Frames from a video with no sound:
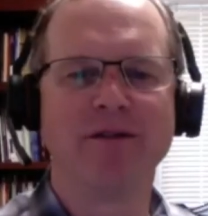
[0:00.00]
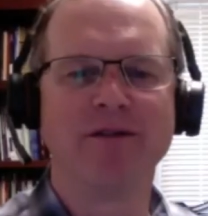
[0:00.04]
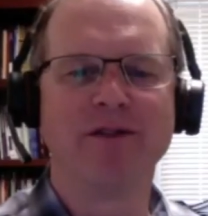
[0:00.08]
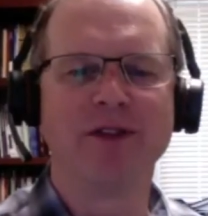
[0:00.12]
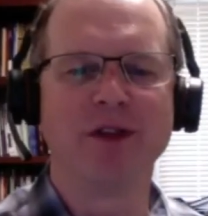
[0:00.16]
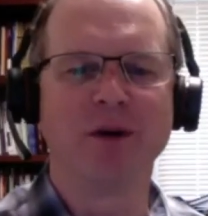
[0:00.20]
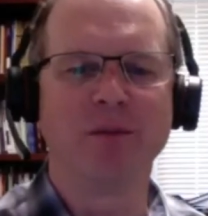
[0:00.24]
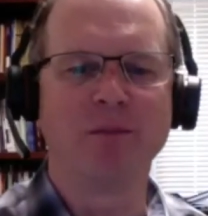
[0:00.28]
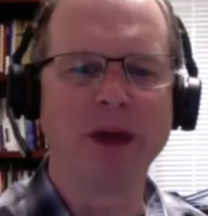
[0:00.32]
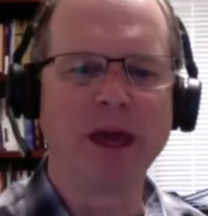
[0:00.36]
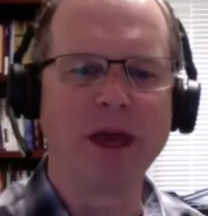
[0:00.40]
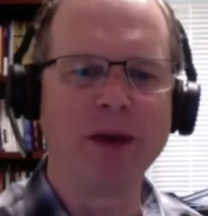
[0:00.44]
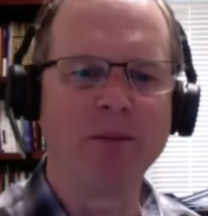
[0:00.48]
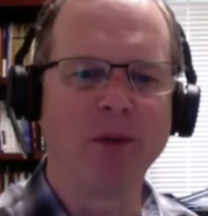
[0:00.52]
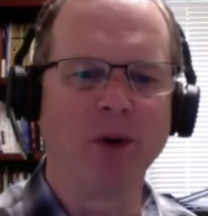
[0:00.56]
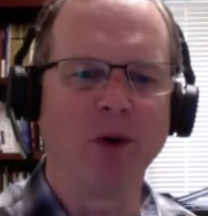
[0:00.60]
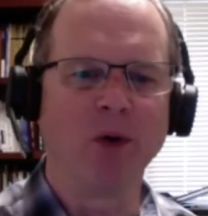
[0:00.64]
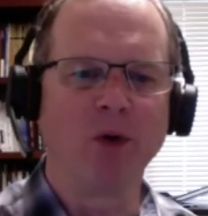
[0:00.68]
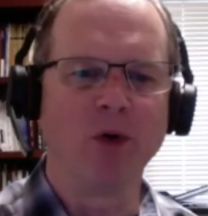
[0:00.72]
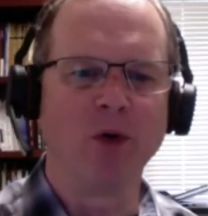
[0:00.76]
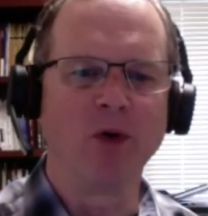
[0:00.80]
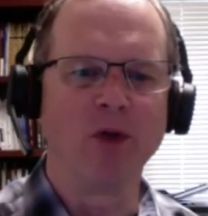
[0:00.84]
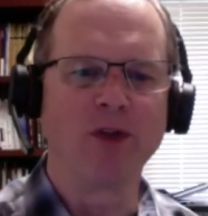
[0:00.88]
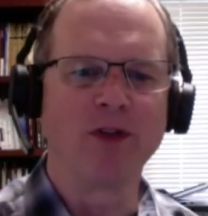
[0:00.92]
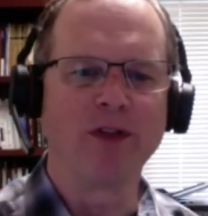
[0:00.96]
the
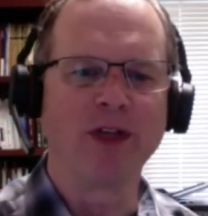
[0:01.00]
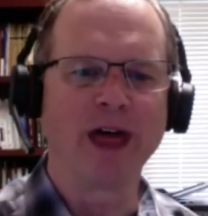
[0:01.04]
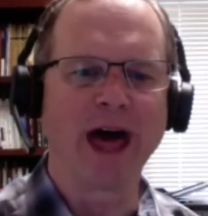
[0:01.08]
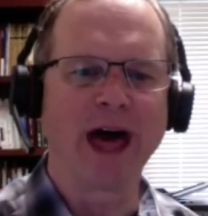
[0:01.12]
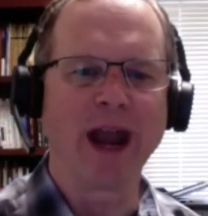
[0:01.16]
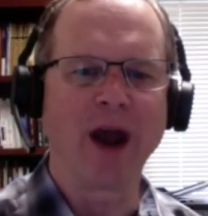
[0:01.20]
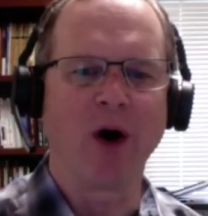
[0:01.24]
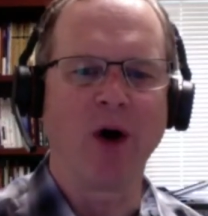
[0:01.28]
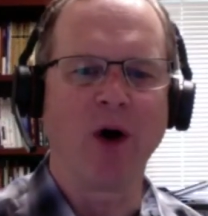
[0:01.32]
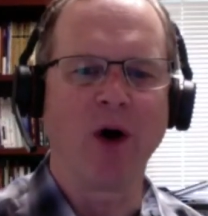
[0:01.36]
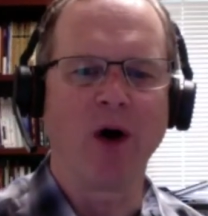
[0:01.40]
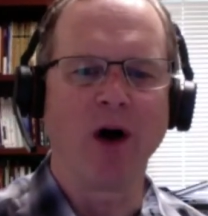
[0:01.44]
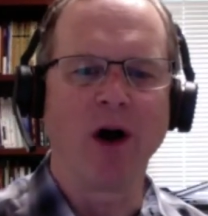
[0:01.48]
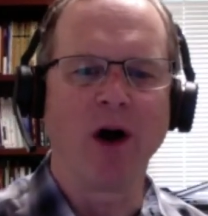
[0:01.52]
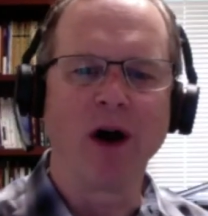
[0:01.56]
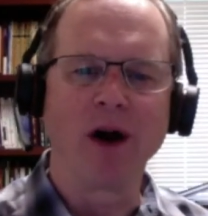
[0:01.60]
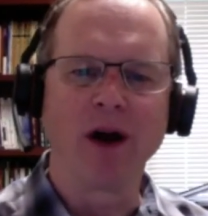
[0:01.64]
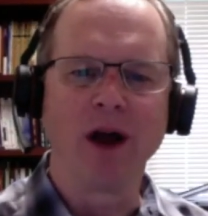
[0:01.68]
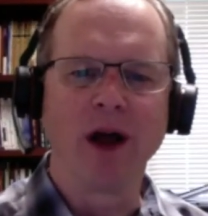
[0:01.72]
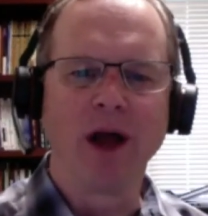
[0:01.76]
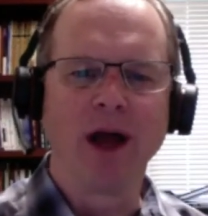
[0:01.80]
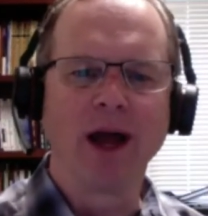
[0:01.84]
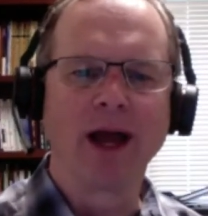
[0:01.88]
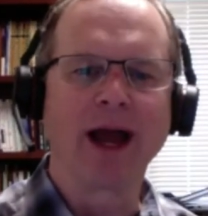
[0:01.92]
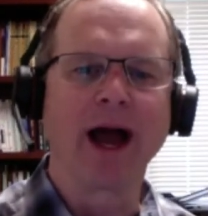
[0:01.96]
people that are
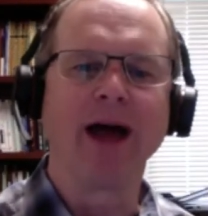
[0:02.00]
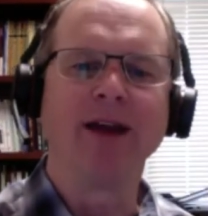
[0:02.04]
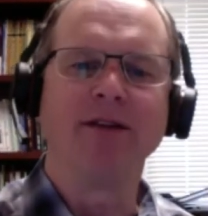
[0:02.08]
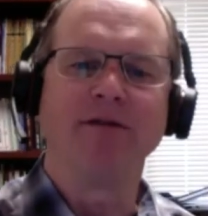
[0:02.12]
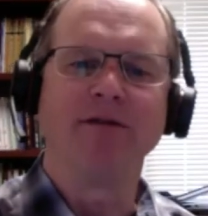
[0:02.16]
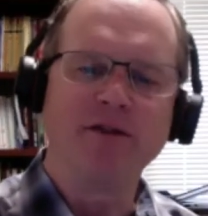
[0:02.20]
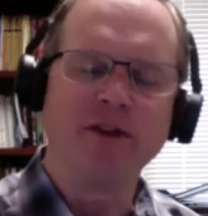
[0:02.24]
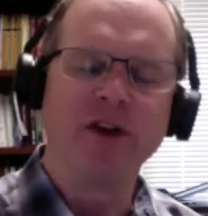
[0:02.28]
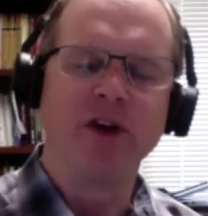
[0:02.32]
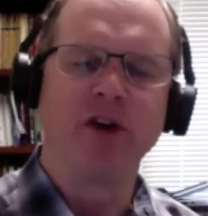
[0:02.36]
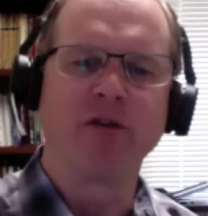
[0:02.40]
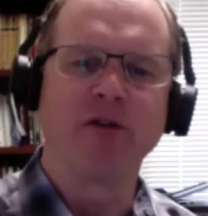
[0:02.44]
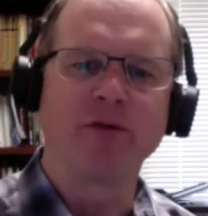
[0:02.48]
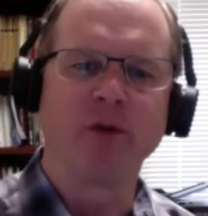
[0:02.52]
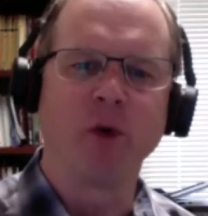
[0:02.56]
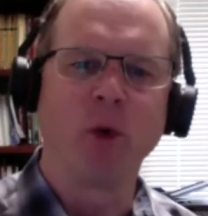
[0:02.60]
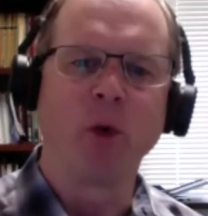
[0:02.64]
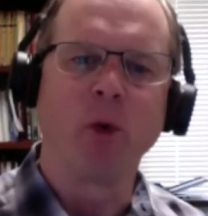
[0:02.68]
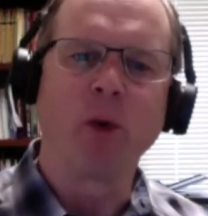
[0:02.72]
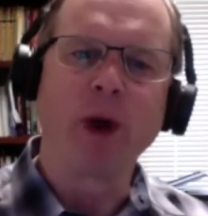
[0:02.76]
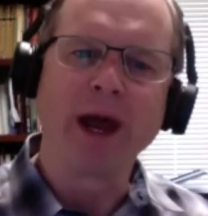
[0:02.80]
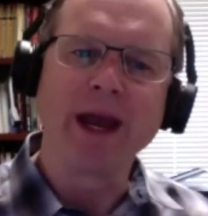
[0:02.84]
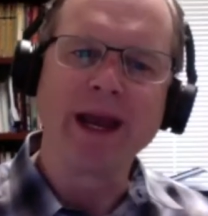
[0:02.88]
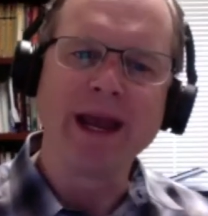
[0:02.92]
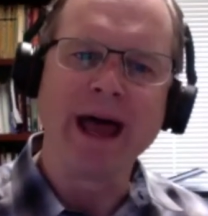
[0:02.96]
kind of fearful
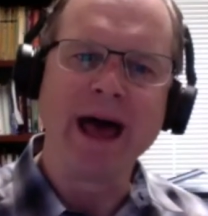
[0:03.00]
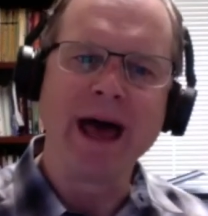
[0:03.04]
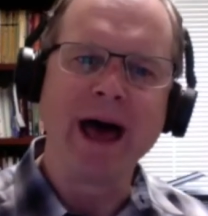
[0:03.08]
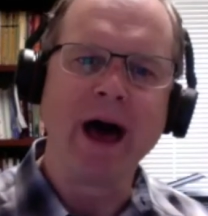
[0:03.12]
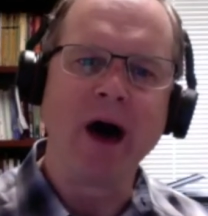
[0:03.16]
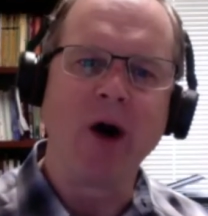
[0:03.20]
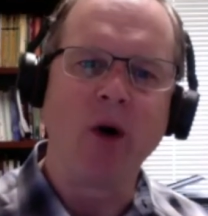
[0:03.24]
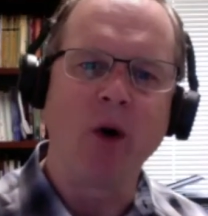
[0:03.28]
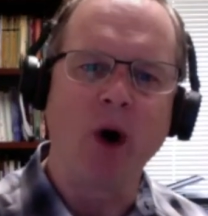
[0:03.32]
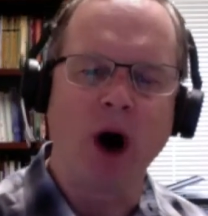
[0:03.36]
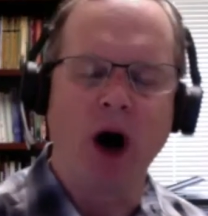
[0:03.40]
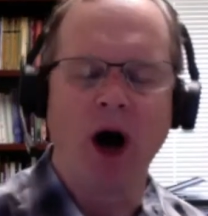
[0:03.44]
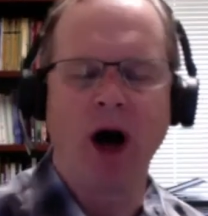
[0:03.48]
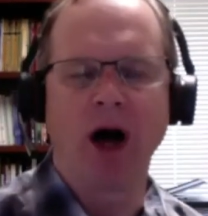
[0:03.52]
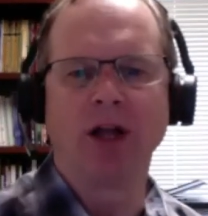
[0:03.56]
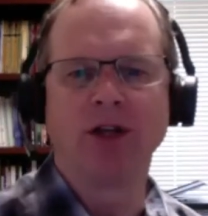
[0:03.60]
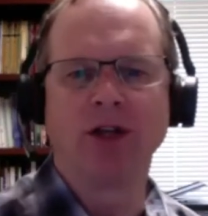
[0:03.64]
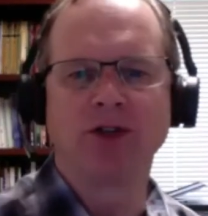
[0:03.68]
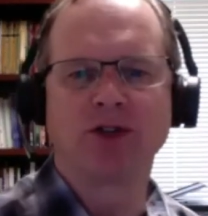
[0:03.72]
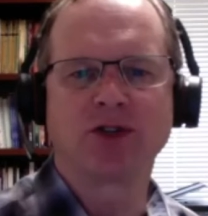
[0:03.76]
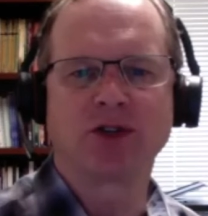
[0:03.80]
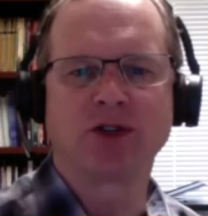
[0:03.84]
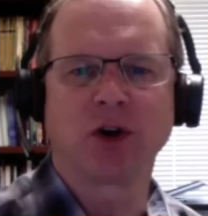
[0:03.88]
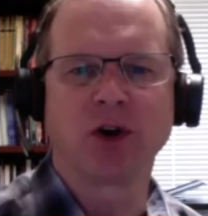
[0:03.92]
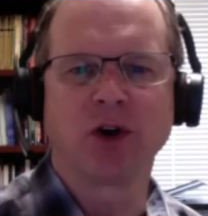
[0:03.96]
right now,
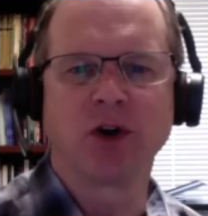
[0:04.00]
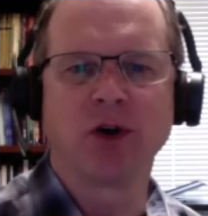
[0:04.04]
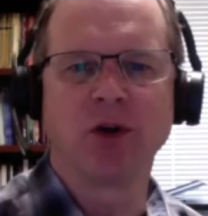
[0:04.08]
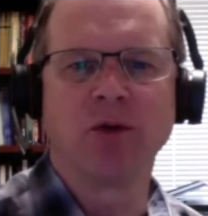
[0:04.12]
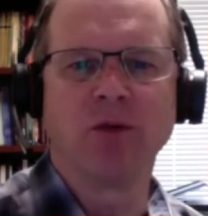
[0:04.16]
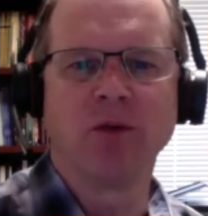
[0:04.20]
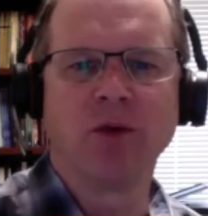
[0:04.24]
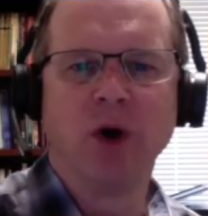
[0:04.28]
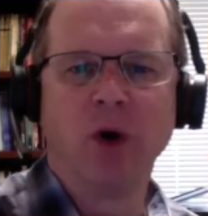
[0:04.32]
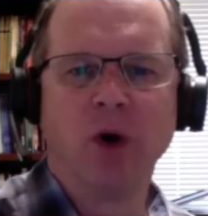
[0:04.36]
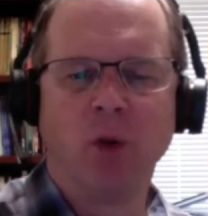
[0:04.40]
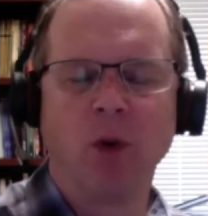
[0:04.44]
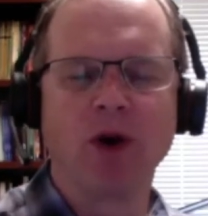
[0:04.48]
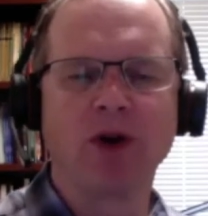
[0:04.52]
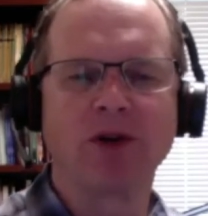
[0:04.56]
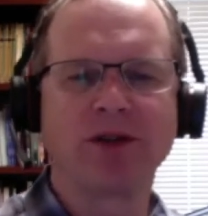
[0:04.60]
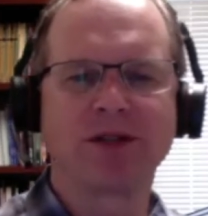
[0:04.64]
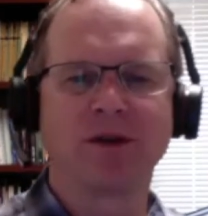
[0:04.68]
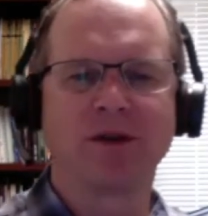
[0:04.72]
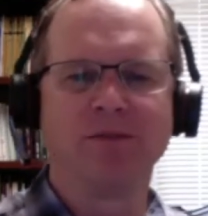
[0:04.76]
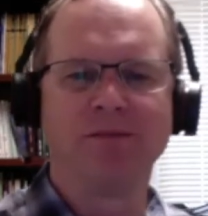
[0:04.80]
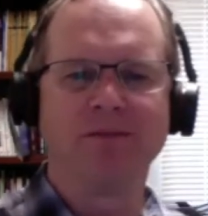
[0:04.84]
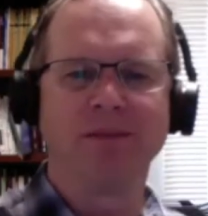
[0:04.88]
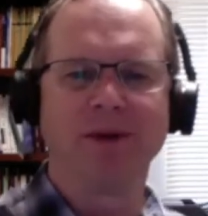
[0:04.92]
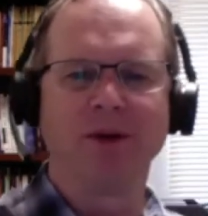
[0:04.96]
uncertain? What's
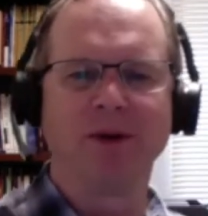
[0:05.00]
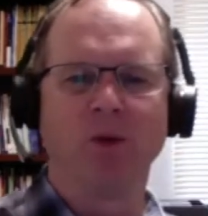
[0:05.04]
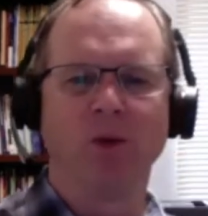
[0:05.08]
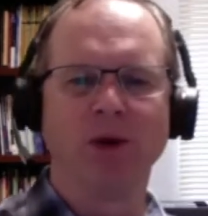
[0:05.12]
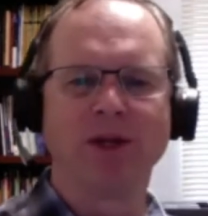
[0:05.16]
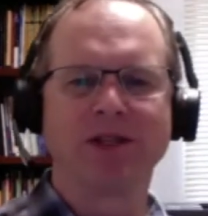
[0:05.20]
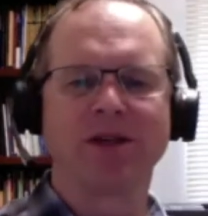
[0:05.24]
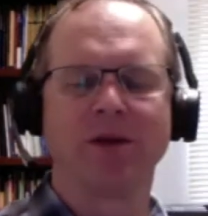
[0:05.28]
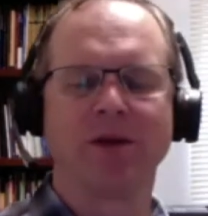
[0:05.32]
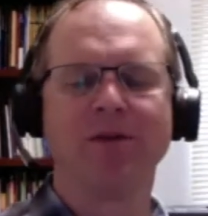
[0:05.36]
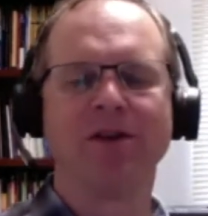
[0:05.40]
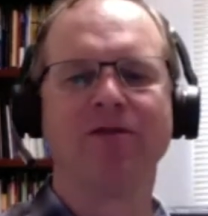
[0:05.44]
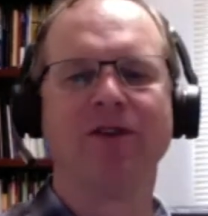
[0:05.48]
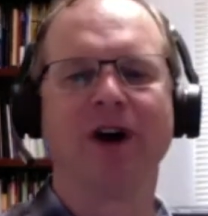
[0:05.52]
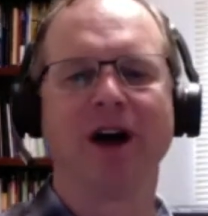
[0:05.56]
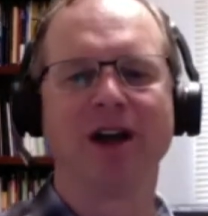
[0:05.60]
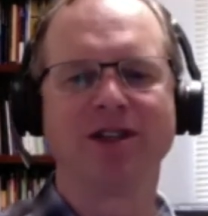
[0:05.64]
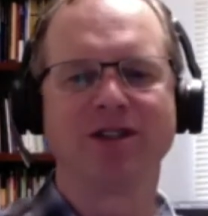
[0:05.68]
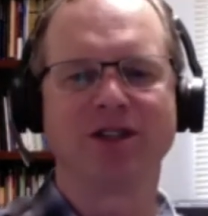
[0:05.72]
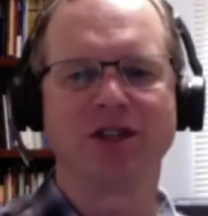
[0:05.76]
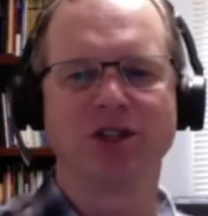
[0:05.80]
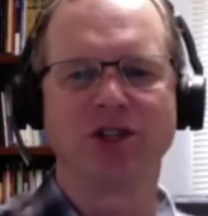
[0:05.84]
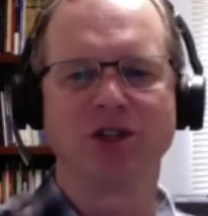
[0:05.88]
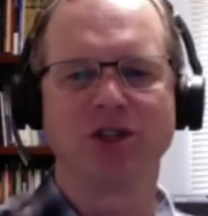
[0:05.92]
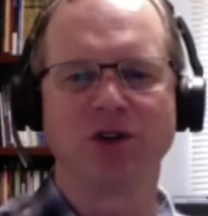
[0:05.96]
some
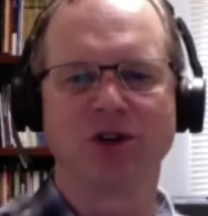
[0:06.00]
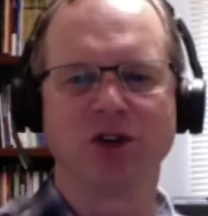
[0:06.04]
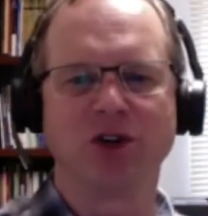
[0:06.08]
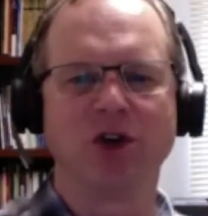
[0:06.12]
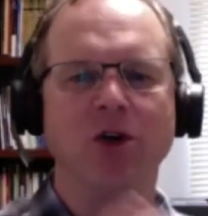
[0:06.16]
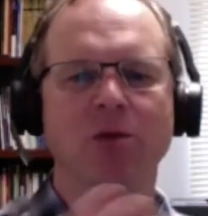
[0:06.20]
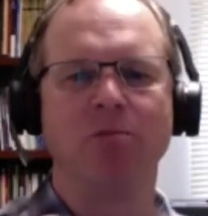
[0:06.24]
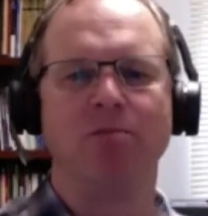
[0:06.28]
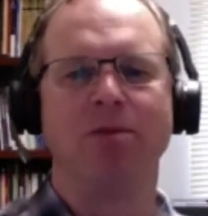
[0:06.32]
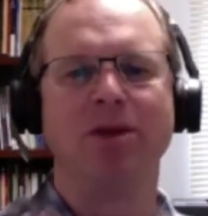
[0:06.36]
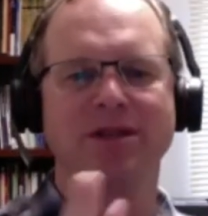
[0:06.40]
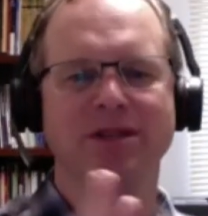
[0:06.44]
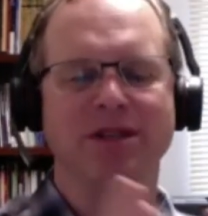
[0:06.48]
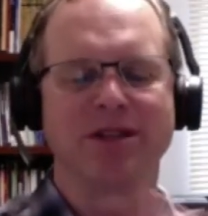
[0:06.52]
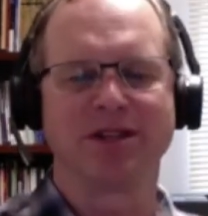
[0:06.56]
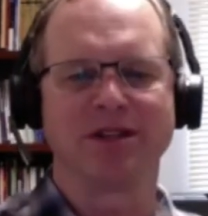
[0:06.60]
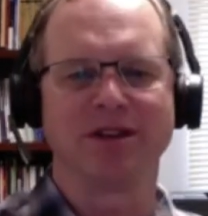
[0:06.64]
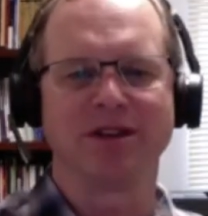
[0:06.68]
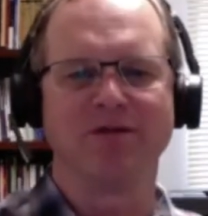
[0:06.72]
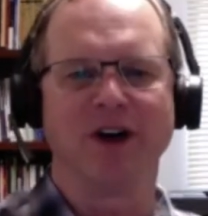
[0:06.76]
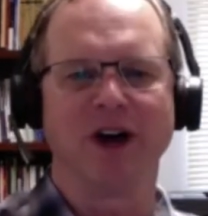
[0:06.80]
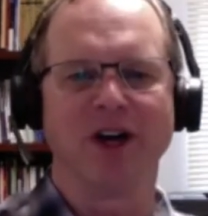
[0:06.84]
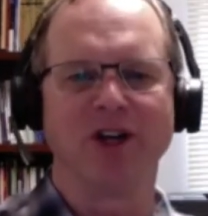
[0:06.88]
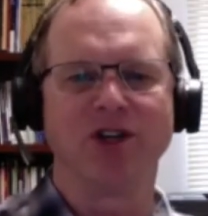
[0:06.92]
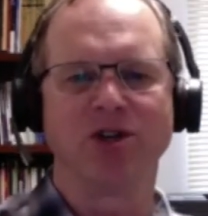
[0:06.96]
advice good business
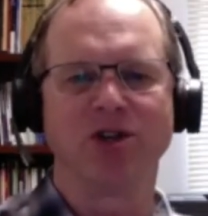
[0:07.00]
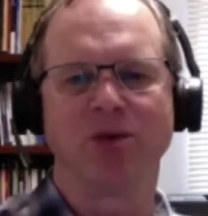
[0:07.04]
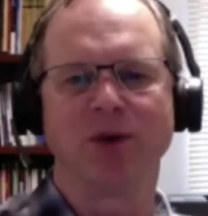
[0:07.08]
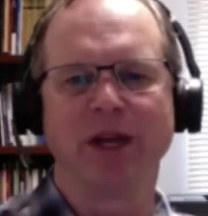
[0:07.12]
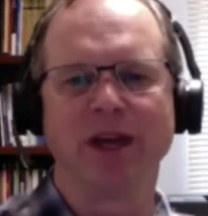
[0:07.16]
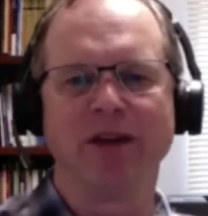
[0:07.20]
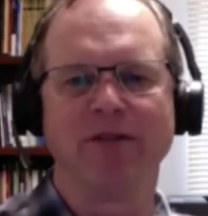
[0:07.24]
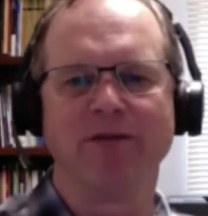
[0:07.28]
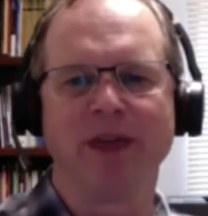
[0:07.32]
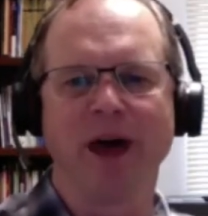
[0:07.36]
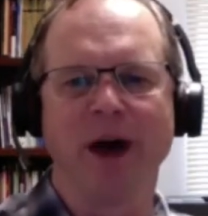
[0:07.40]
advice you would give